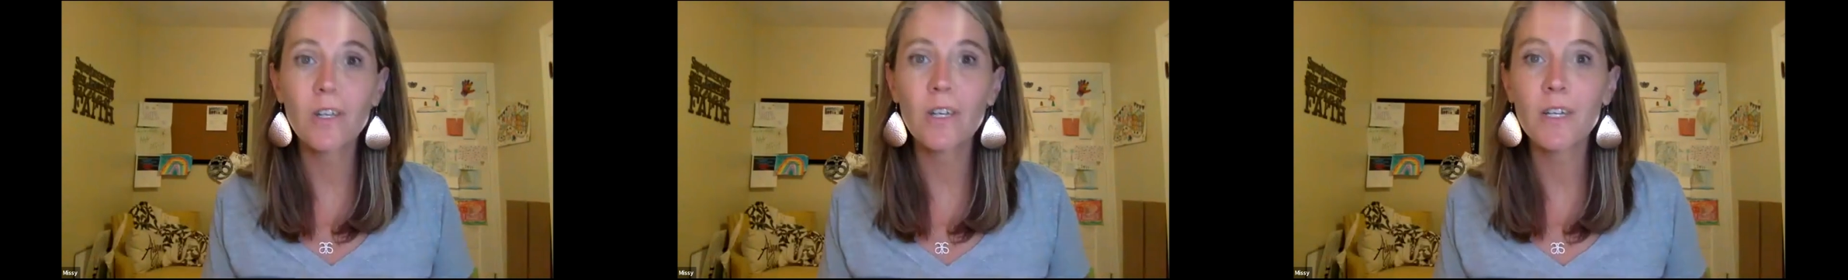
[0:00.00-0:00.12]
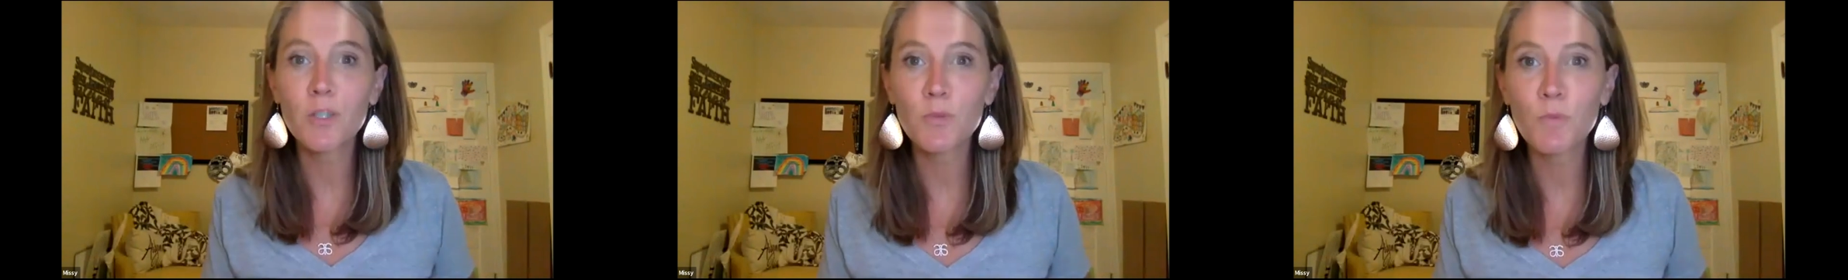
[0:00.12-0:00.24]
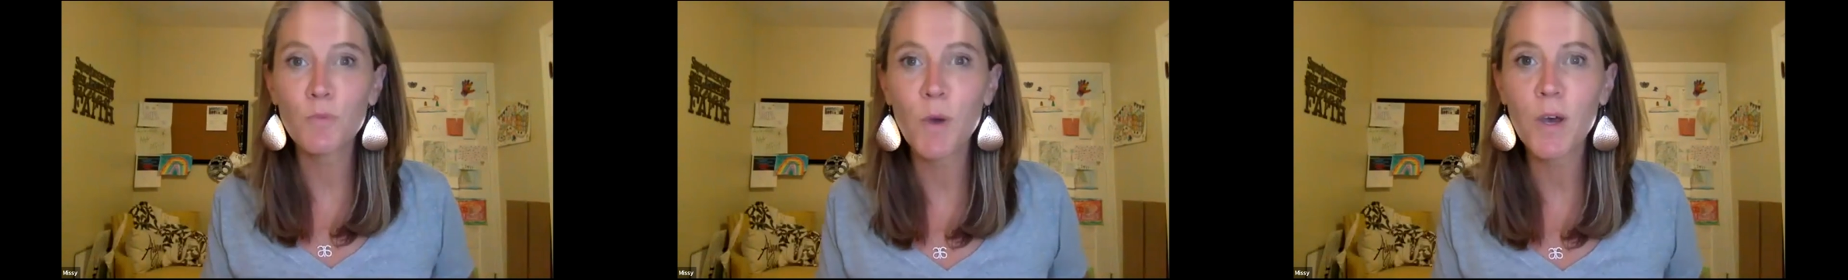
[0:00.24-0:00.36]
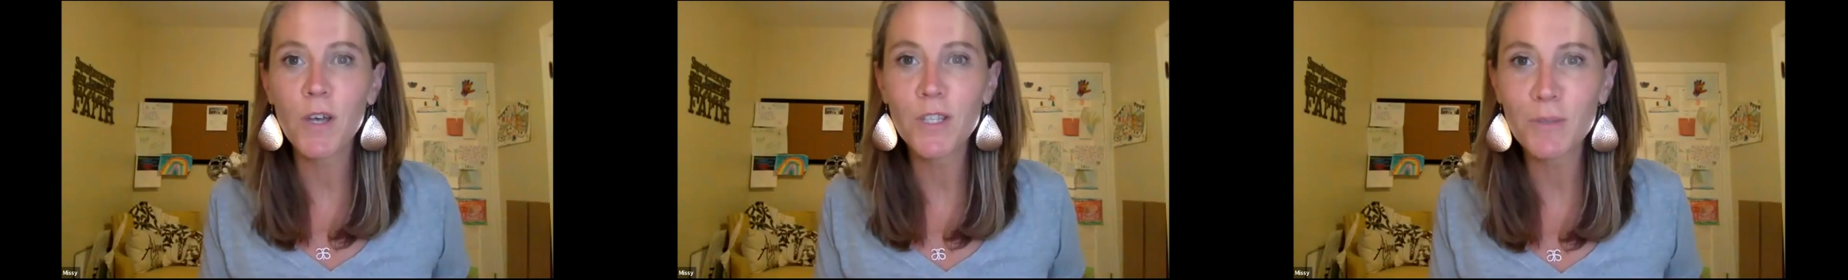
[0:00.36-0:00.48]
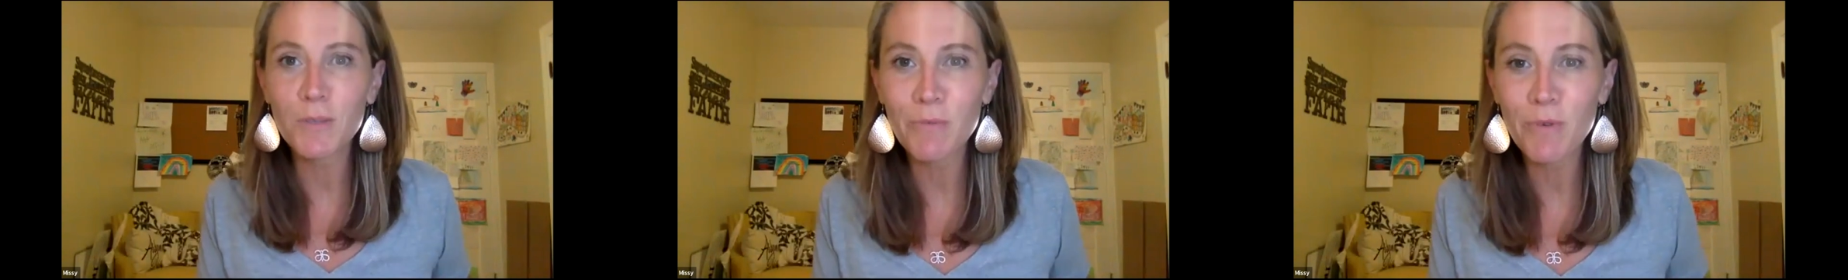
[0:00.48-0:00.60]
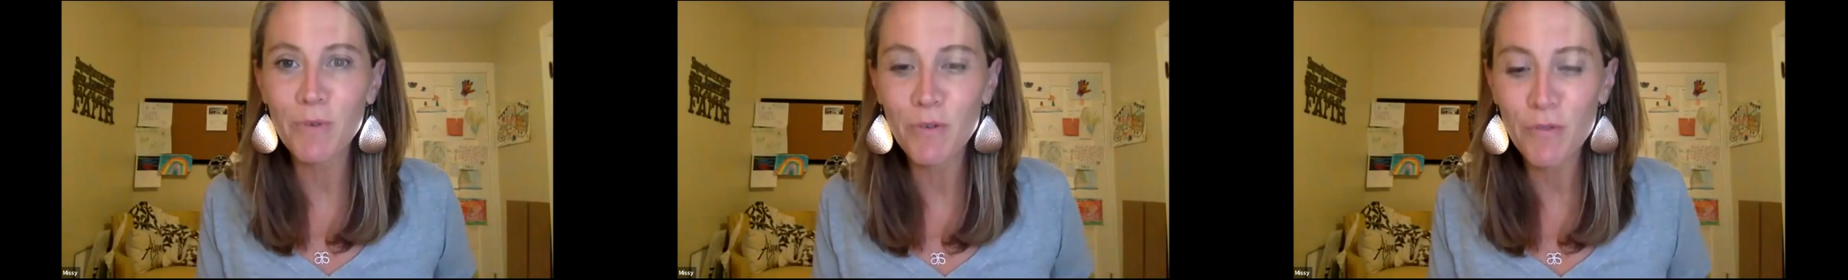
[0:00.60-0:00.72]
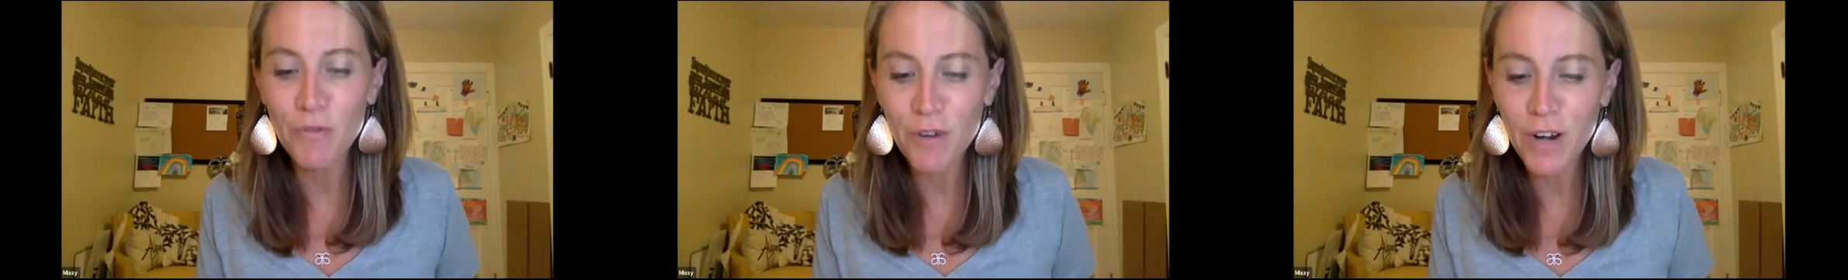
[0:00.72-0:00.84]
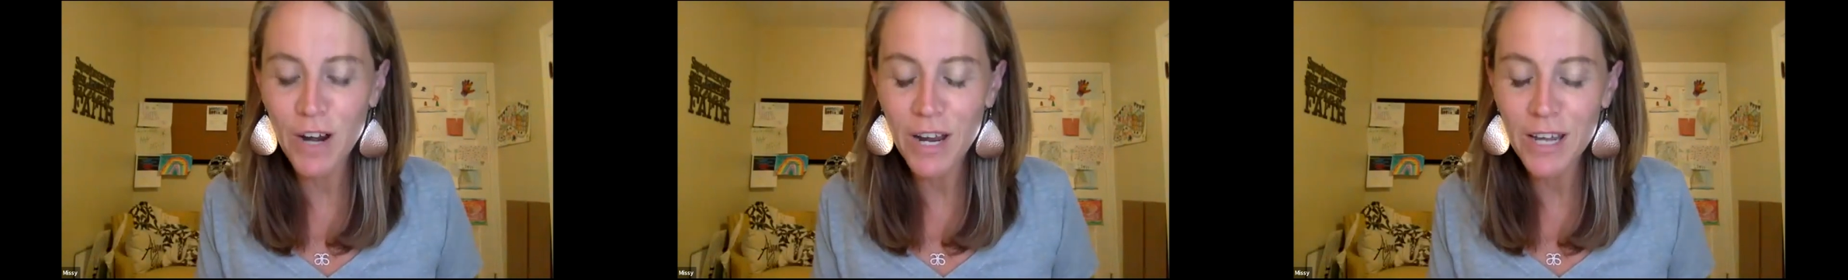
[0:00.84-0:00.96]
is possible
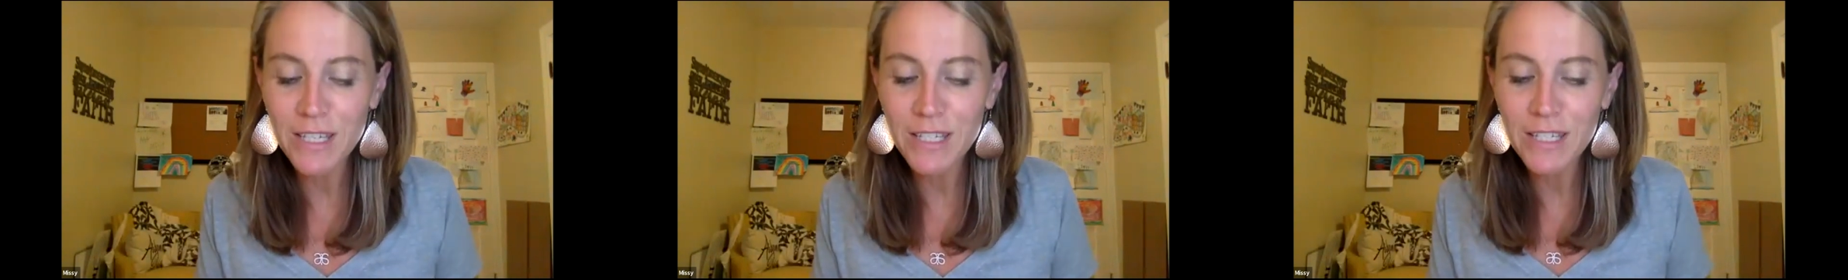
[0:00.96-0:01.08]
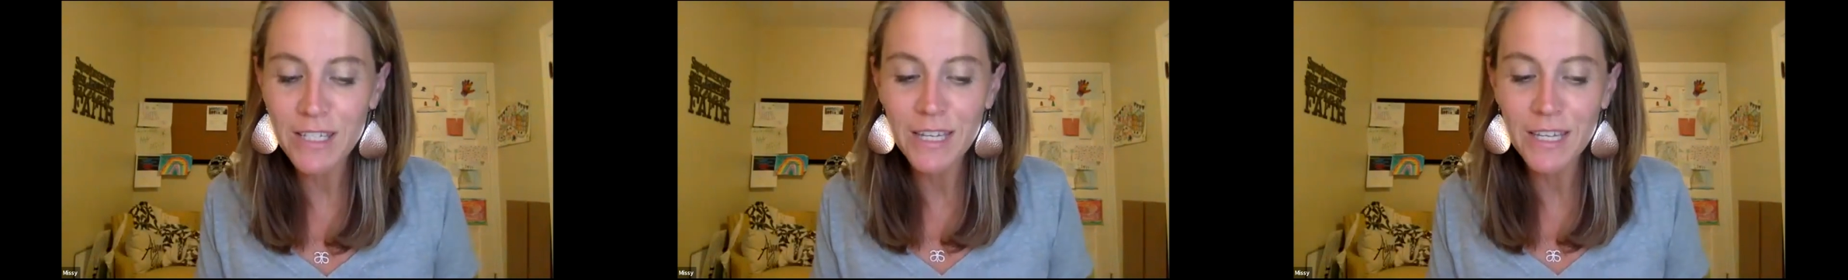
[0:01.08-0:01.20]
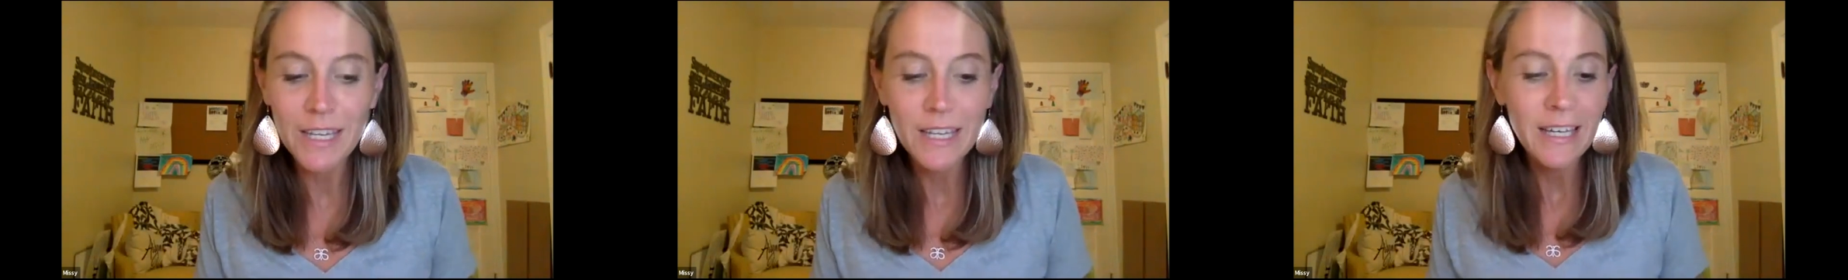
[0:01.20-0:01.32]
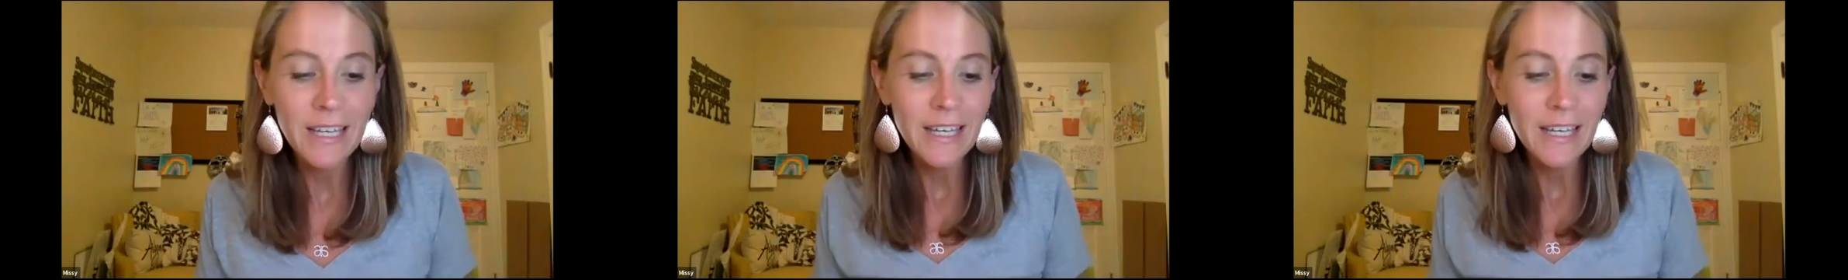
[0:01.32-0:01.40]
for us